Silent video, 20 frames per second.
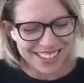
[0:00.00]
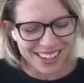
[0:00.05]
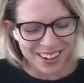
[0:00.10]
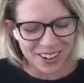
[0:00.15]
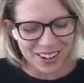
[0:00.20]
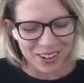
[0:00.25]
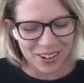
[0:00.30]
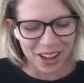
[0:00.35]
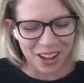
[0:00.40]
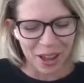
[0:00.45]
so
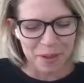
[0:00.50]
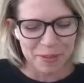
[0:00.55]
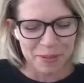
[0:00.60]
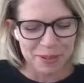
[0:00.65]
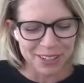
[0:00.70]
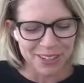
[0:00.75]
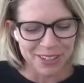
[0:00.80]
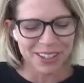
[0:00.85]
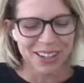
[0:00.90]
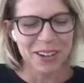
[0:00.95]
I'm
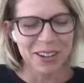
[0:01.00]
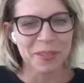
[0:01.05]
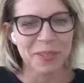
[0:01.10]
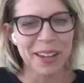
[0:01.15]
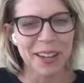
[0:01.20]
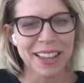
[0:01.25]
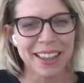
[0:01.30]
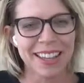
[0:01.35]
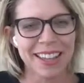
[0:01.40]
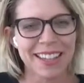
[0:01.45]
gonna try to
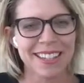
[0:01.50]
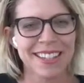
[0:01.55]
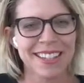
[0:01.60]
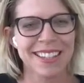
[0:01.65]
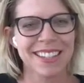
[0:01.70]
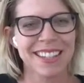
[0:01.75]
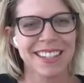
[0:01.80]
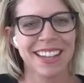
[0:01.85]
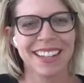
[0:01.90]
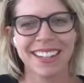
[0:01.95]
wing
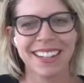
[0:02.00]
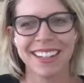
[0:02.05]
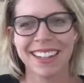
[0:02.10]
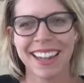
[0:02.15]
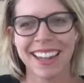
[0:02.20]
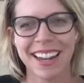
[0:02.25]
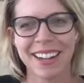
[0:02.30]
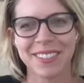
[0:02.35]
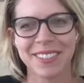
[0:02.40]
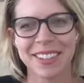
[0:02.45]
this
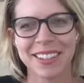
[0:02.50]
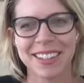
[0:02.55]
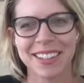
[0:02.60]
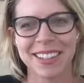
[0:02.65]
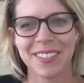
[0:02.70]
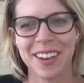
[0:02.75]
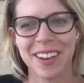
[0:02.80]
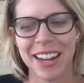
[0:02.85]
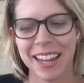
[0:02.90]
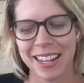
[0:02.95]
and get
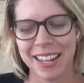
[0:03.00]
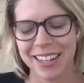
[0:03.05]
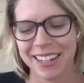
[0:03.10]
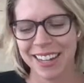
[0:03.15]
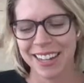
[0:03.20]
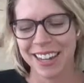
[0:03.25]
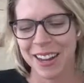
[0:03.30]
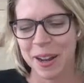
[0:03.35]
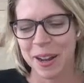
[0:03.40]
everything right.